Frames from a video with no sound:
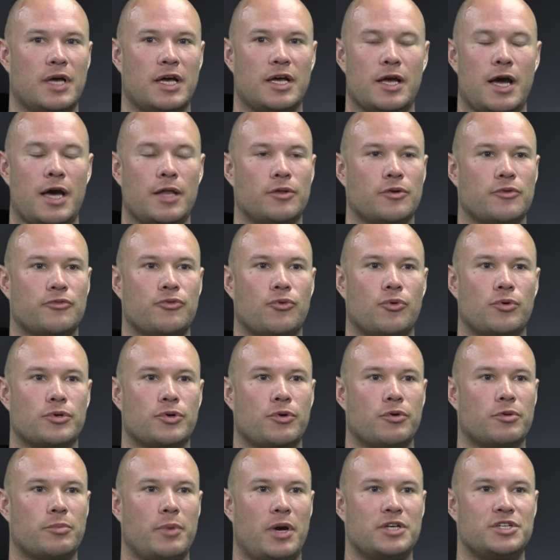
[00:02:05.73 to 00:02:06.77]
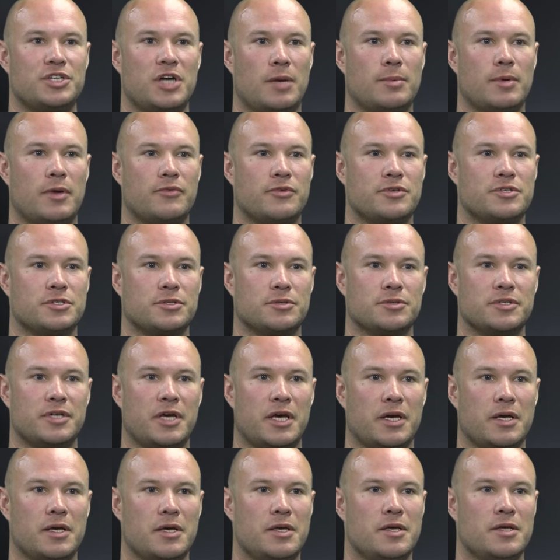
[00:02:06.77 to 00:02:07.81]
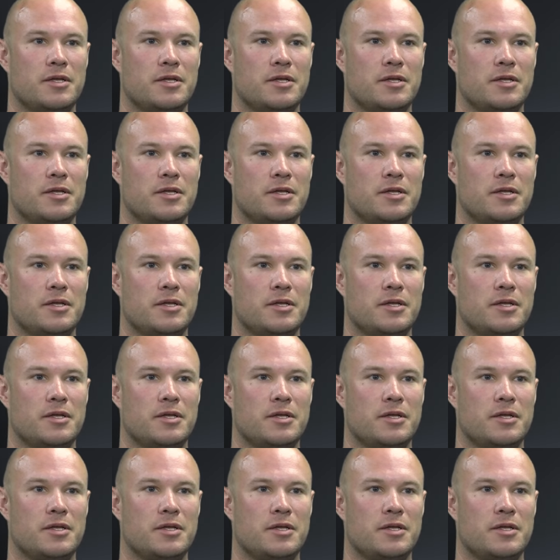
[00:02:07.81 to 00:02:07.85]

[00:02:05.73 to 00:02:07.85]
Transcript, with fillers: I, I look forward to going to my job every single day.